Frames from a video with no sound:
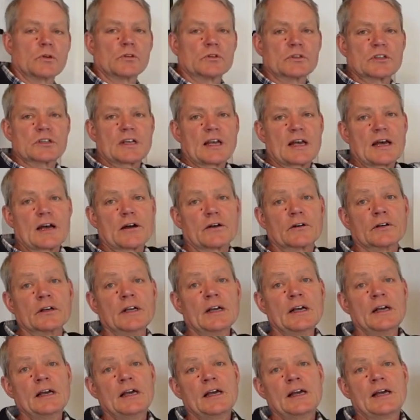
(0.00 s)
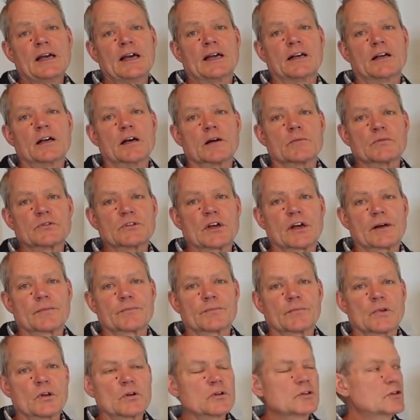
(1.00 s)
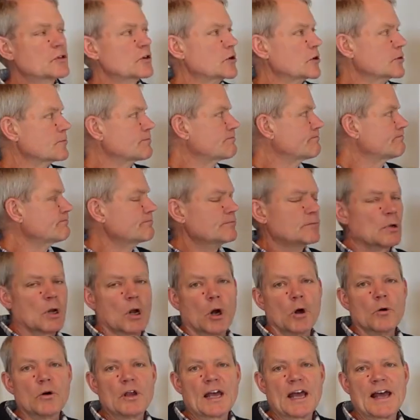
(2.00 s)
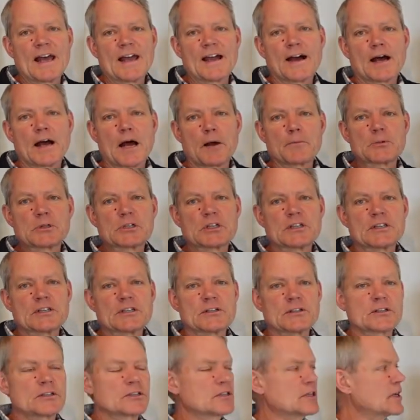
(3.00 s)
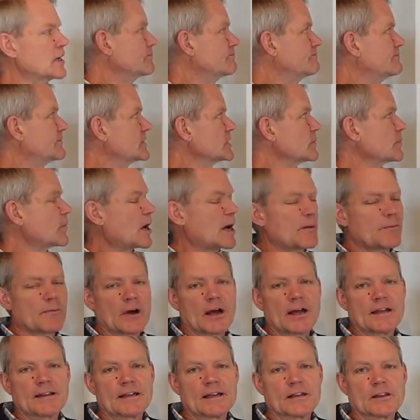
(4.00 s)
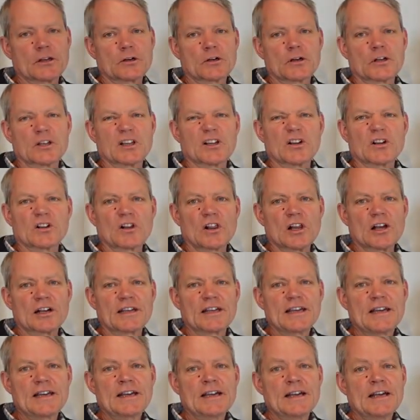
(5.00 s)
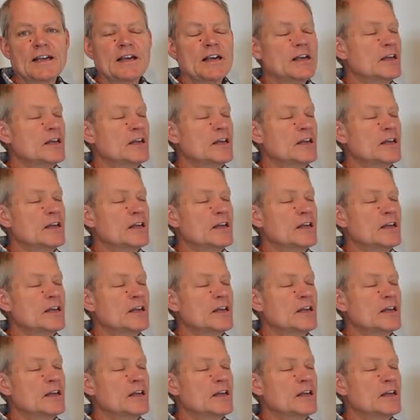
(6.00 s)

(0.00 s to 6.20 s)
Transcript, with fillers: pulls down and comes up. Those are okay options. Uh, to my mind, they look a little clunky.